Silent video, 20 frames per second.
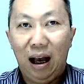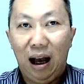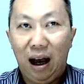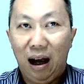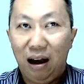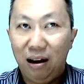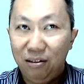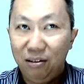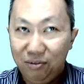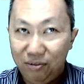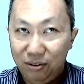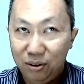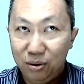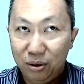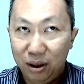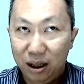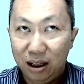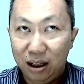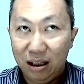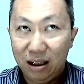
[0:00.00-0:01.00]
I feel
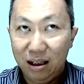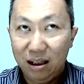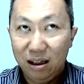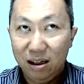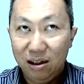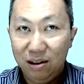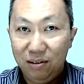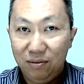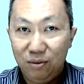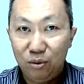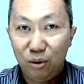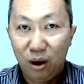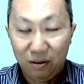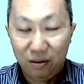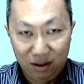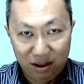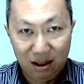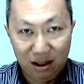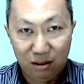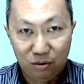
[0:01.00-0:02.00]
that if you have
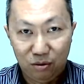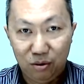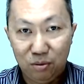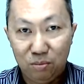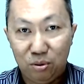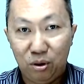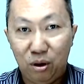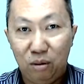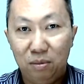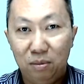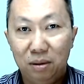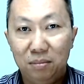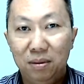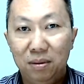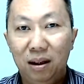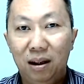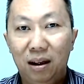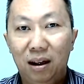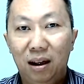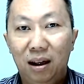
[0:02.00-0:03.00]
a stuttering problem,